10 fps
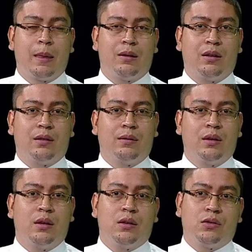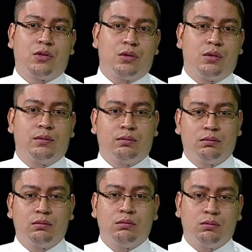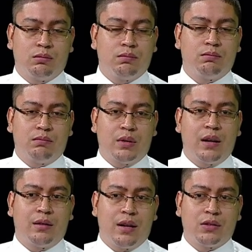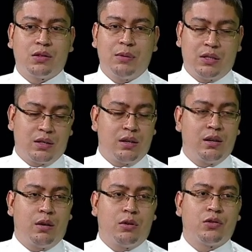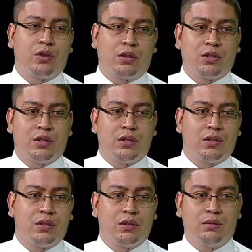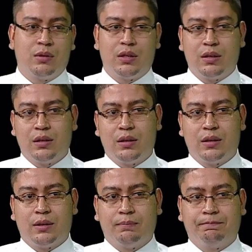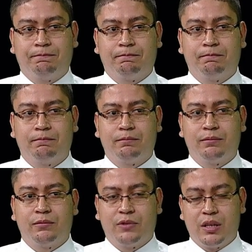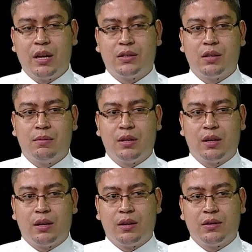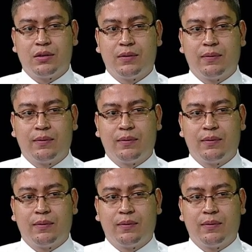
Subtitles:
Right. So that's basically our structure is within for the SME clients.